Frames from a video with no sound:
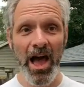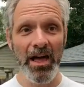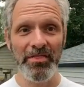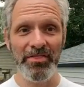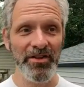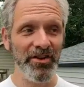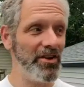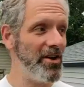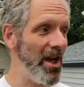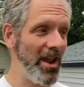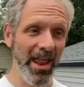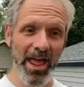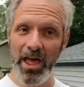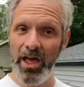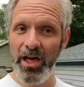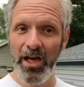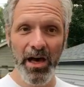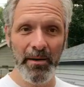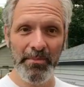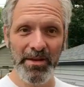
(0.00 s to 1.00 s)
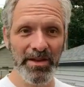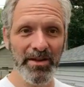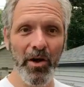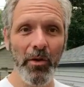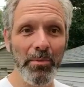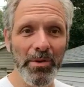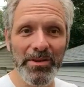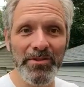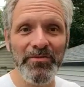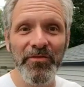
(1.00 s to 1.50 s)

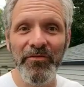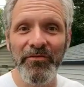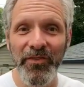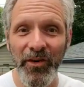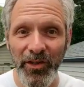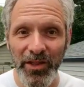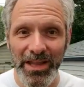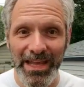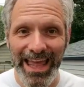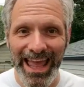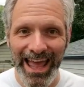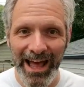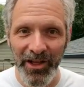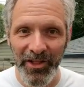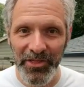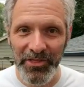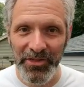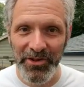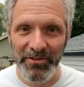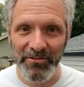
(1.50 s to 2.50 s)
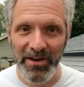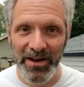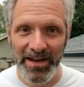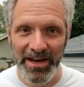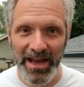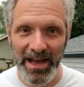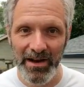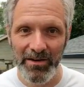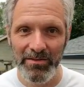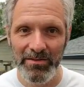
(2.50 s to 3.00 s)
Nobody's fully healthy right
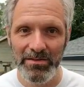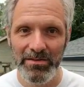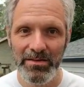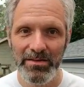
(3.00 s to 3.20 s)
now.